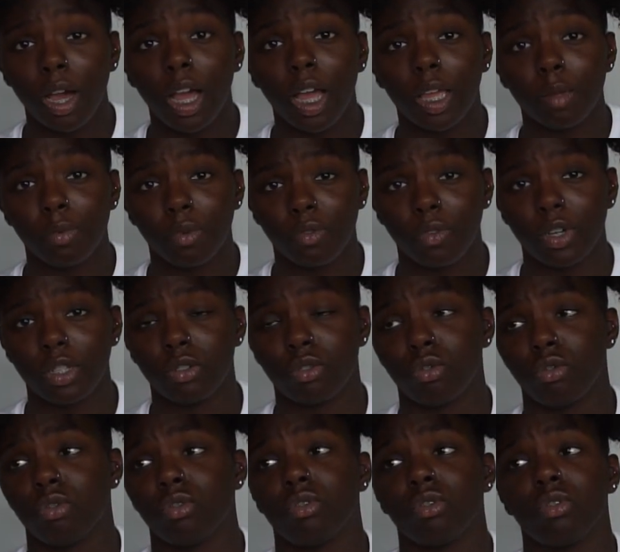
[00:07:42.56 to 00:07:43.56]
my
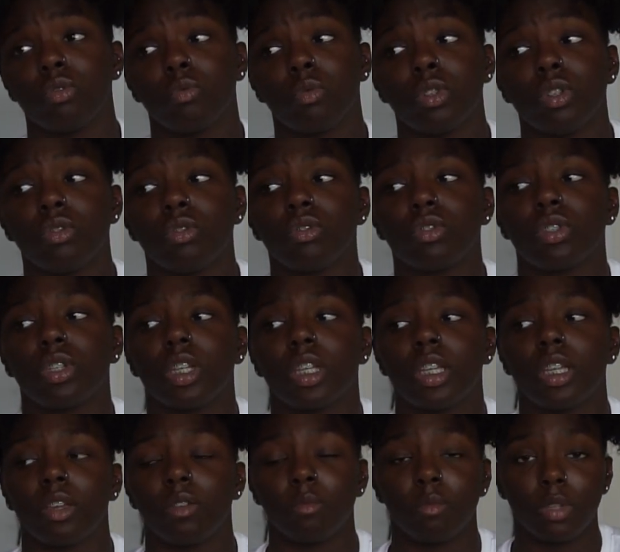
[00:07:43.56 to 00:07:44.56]
professors would
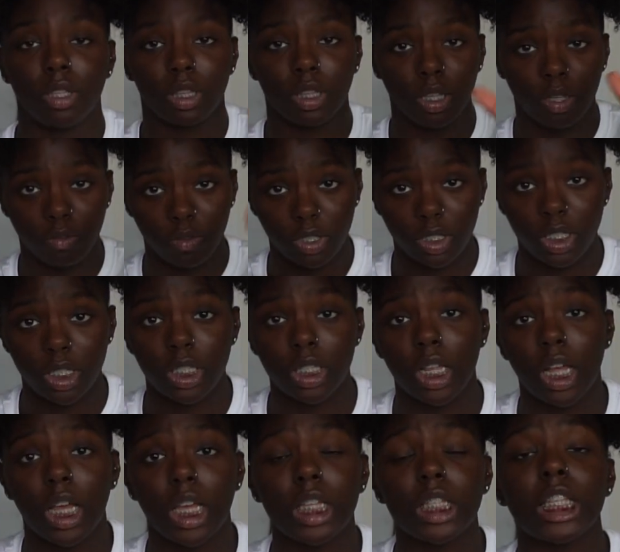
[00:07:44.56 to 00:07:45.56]
usually give
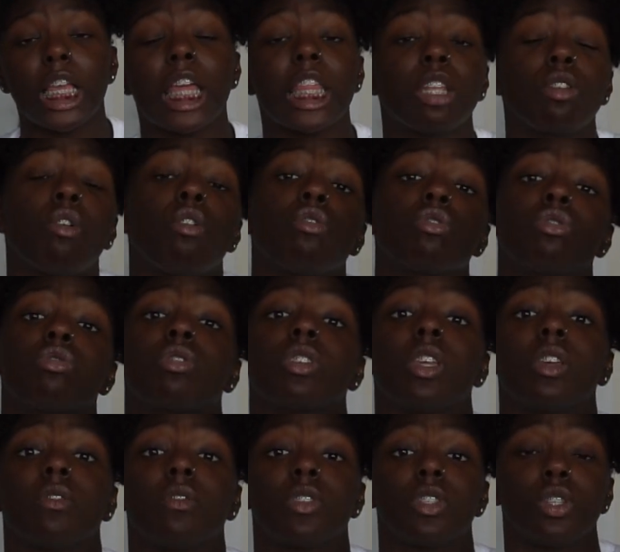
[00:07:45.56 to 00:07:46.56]
us the slides, and then
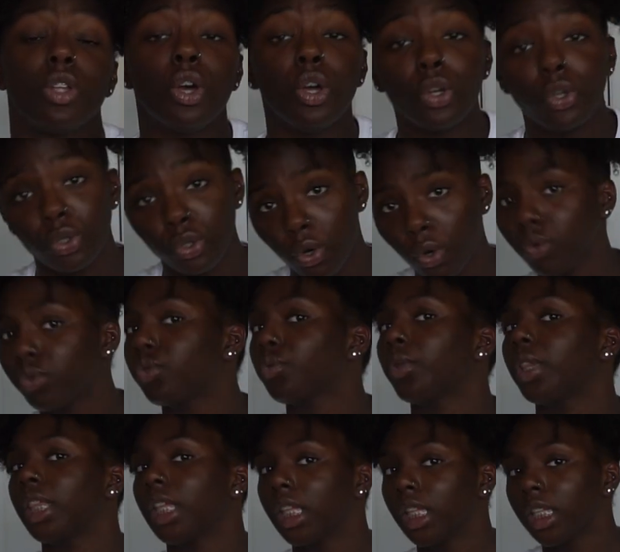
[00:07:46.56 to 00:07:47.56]
also give us
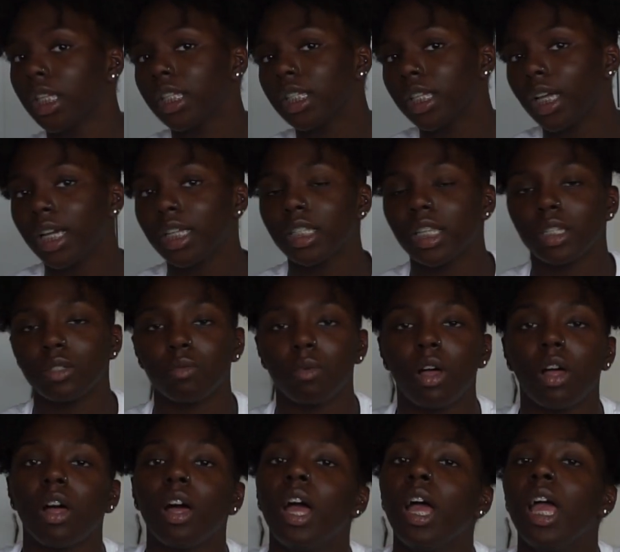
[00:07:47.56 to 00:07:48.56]
notes within the slides
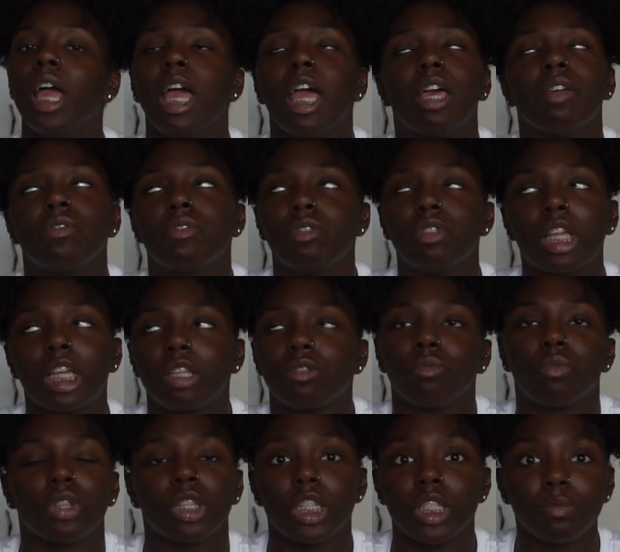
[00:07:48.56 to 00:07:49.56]
as well, if
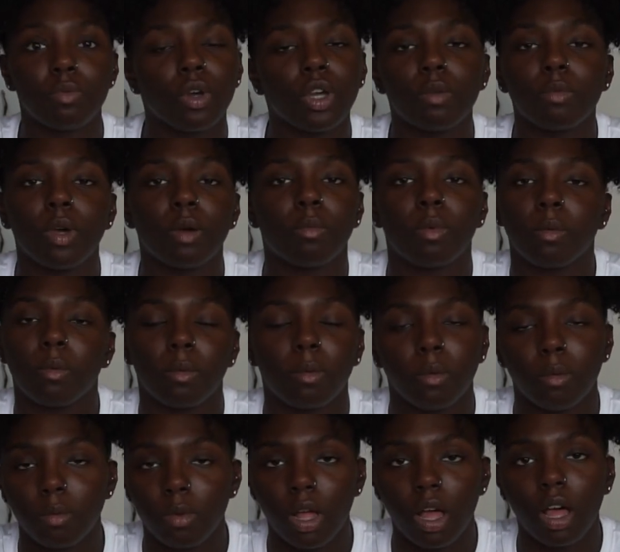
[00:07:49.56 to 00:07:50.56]
like what they spoke about,
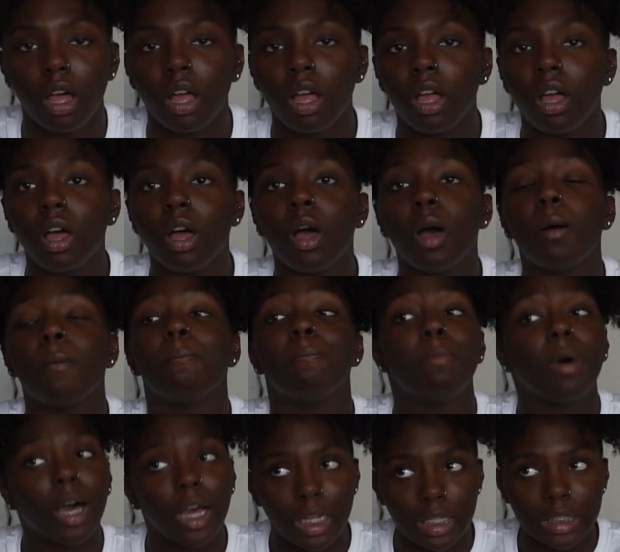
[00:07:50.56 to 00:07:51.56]
blah blah blah.
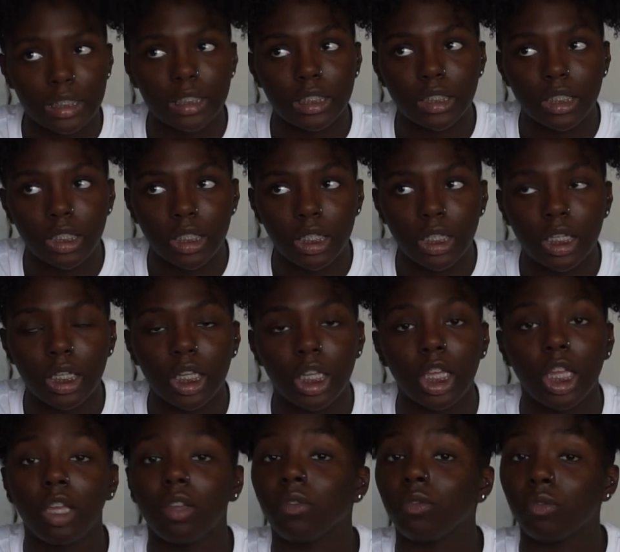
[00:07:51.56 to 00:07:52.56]
But
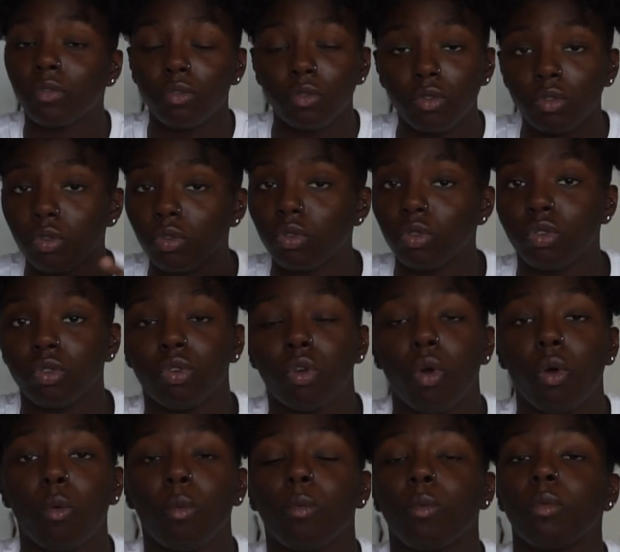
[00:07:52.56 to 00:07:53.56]
if
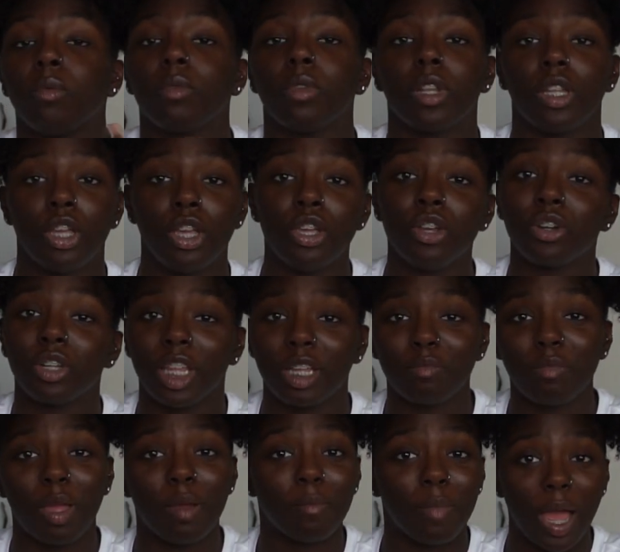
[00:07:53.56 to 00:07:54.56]

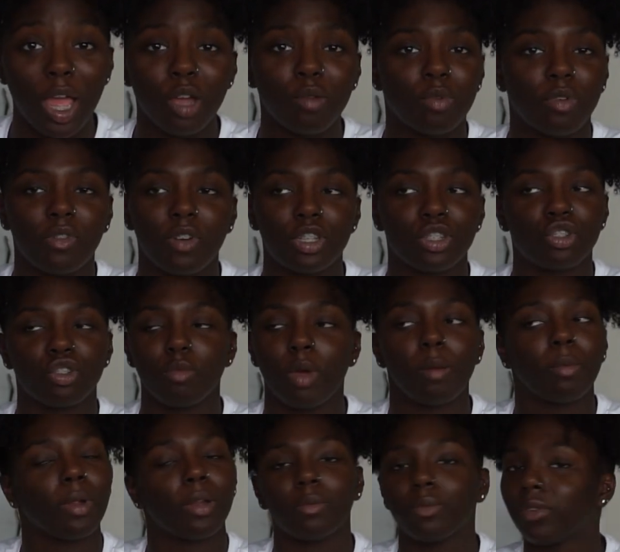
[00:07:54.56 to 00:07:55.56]
you're like my bio
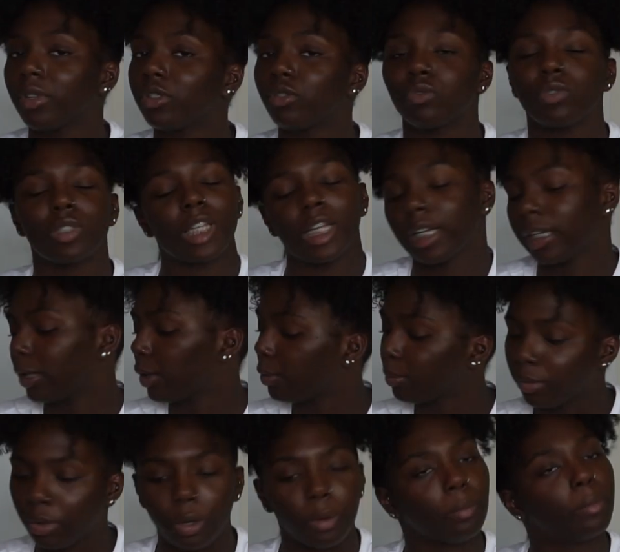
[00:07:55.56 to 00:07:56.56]
professor was
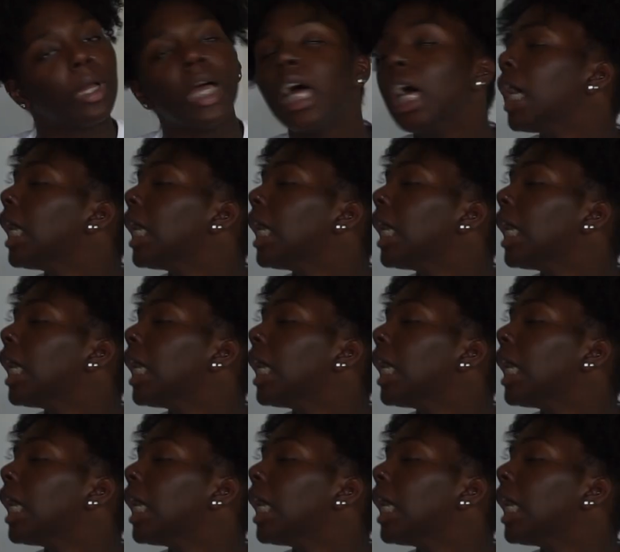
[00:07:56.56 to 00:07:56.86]
like, nope,